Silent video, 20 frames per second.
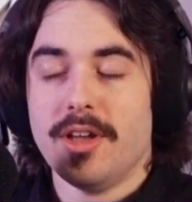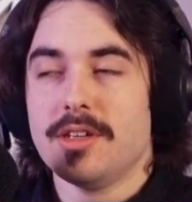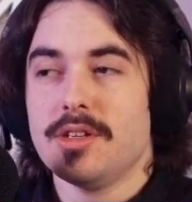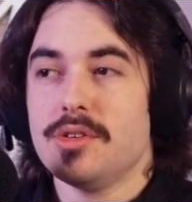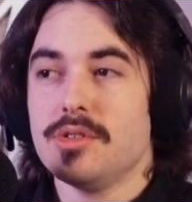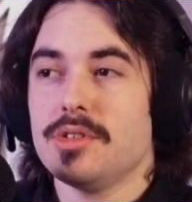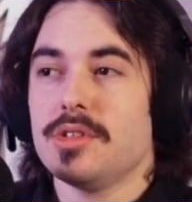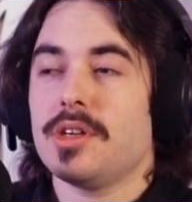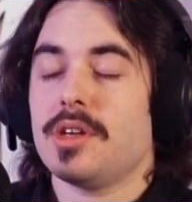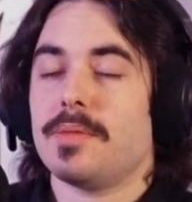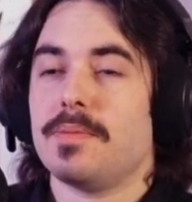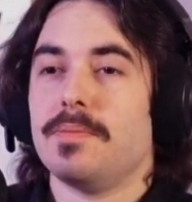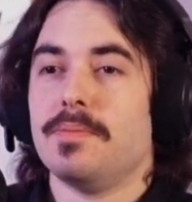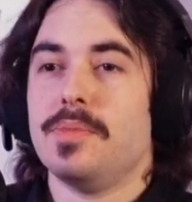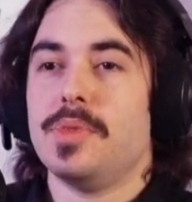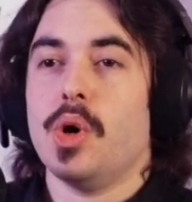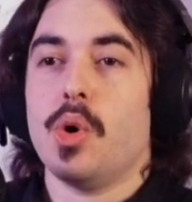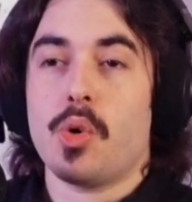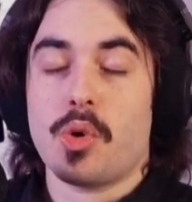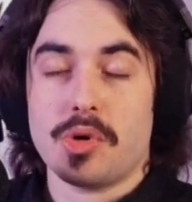Usually a
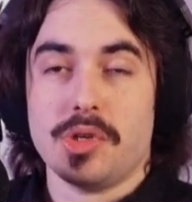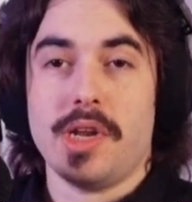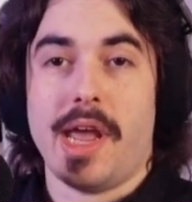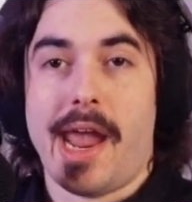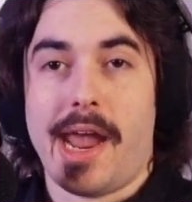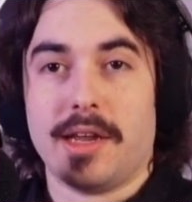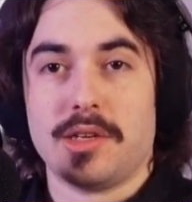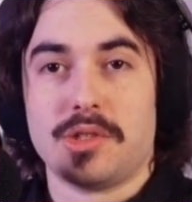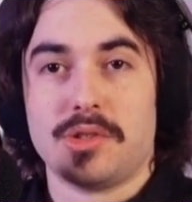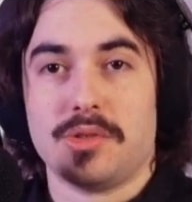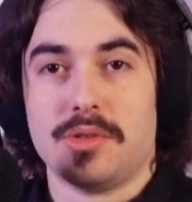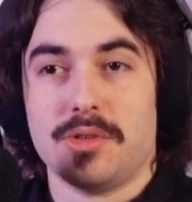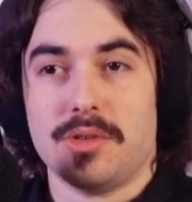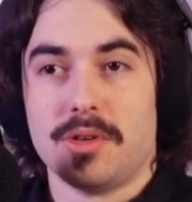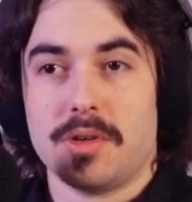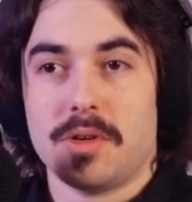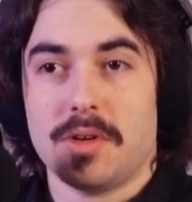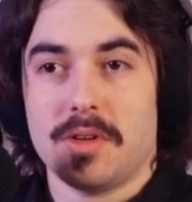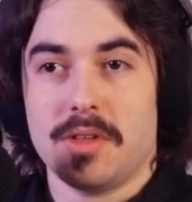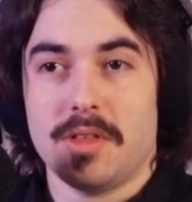DoorDasher
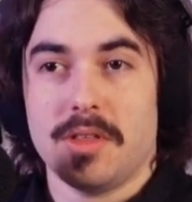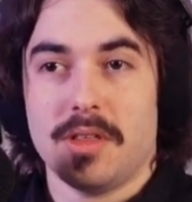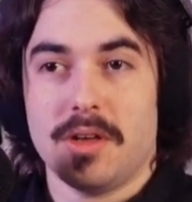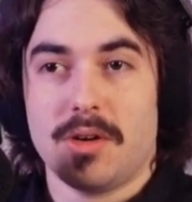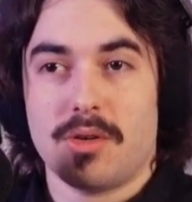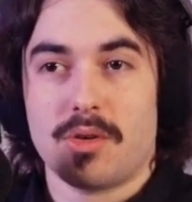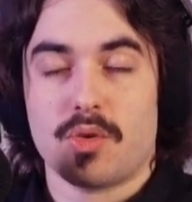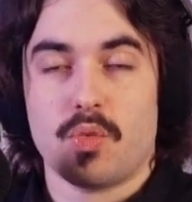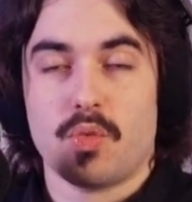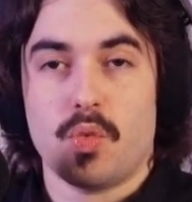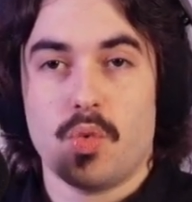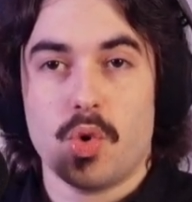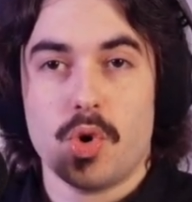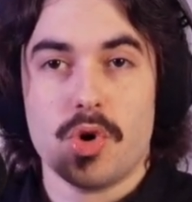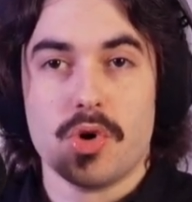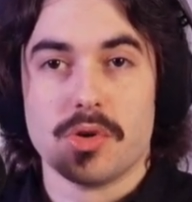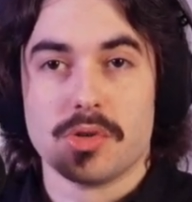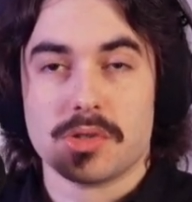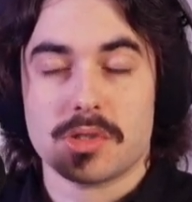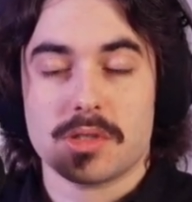or
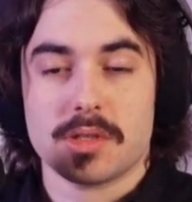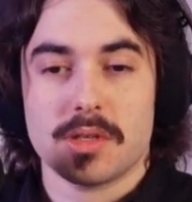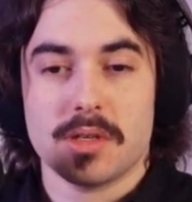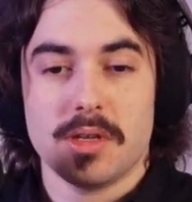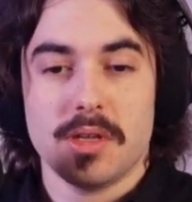worse.